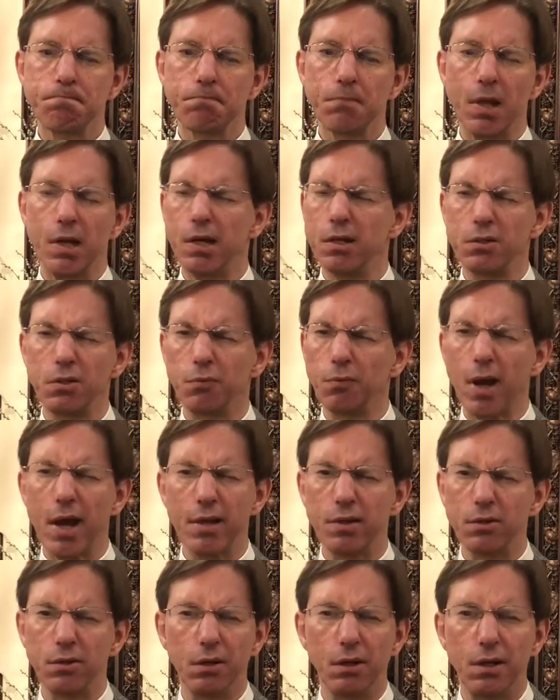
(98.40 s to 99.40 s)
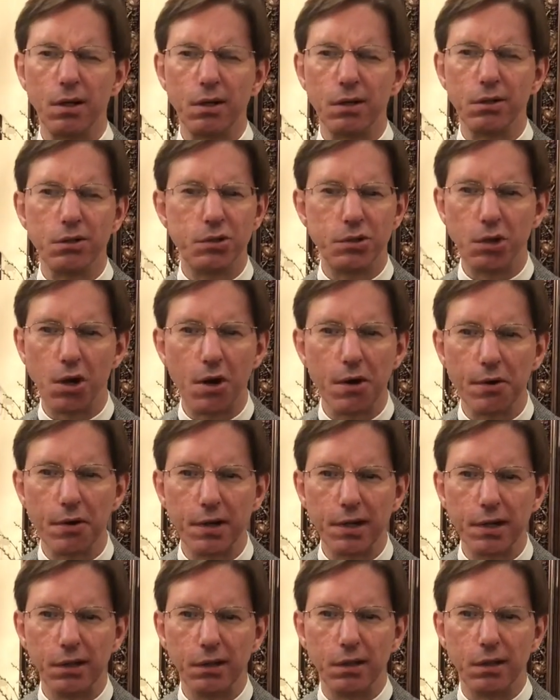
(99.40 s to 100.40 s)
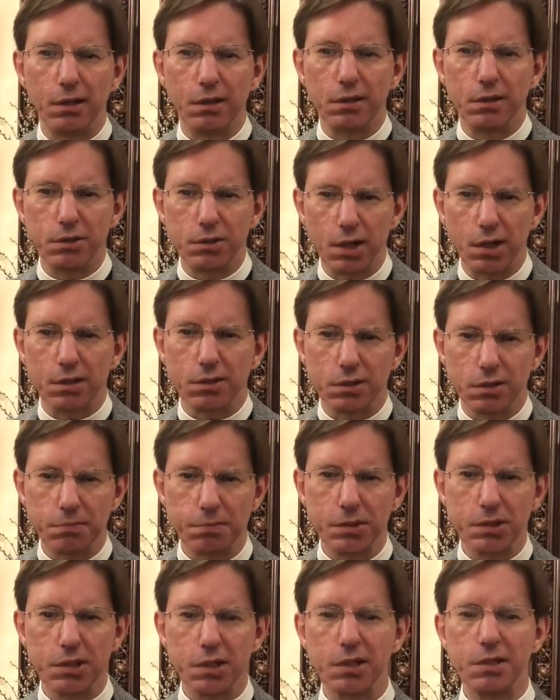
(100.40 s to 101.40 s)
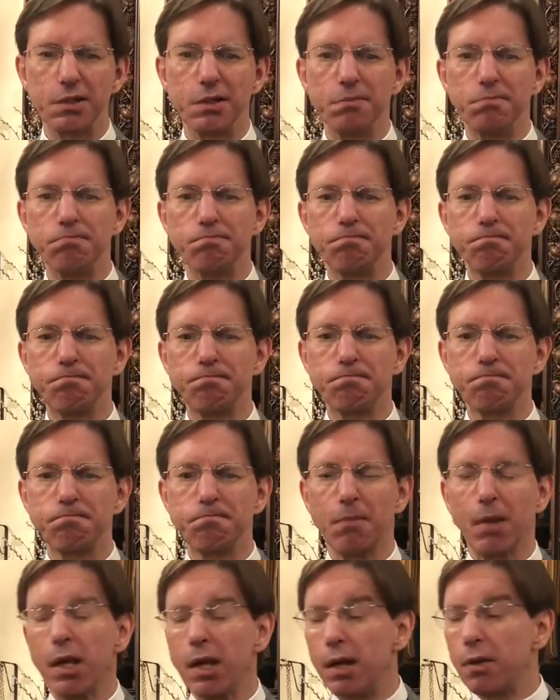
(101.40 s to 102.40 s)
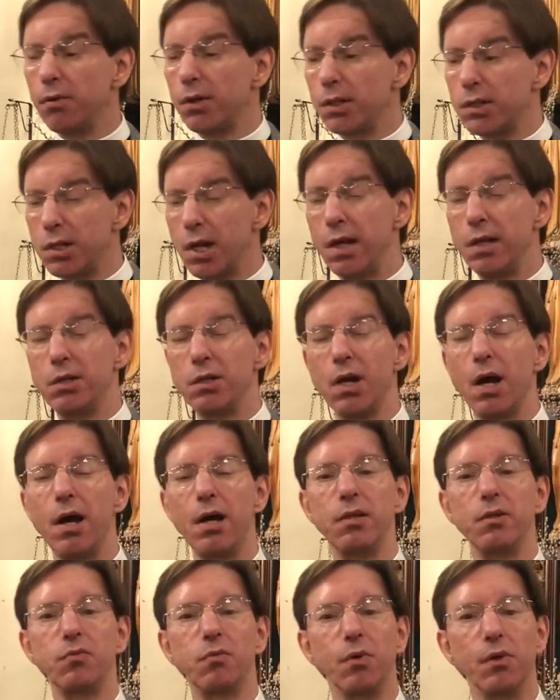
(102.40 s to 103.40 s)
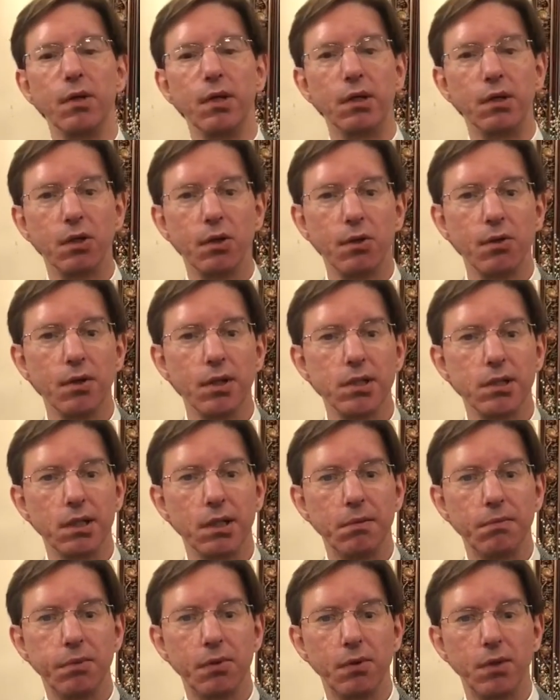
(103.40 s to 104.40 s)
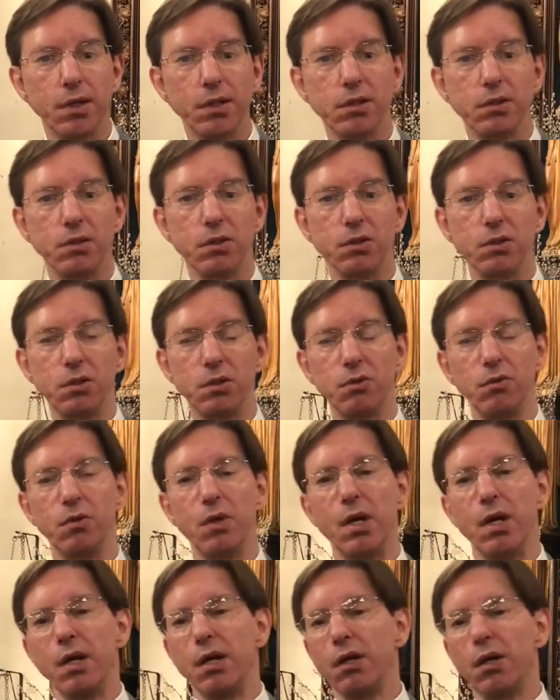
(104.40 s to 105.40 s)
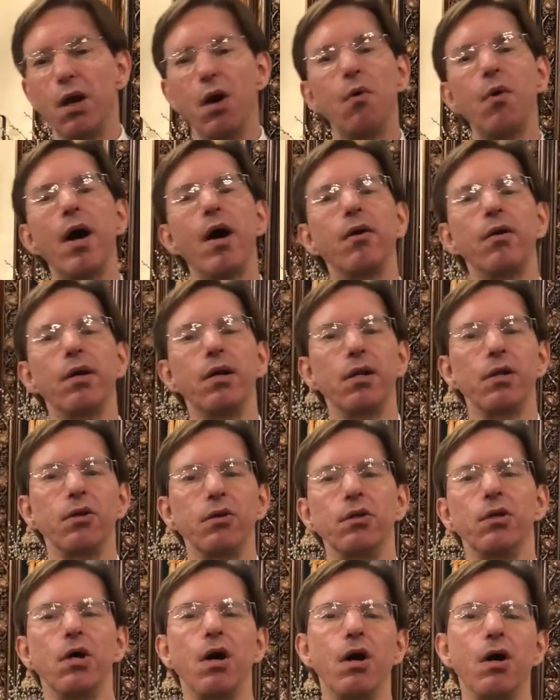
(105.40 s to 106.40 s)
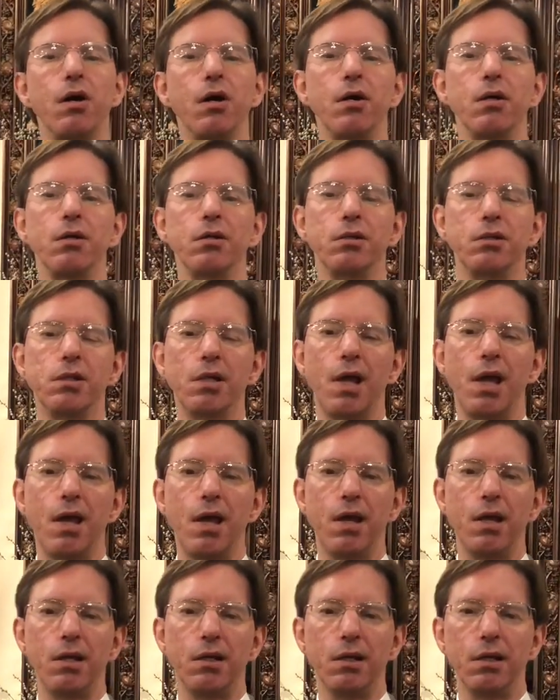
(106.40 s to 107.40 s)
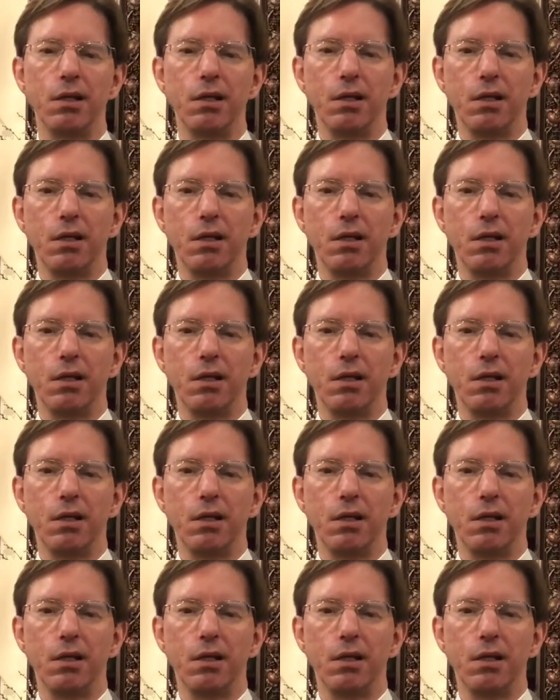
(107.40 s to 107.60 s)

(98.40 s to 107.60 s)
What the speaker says: And it's a rather jarring juxtaposition. Here at St. John's, we're encouraging parishioners to go out into their yards and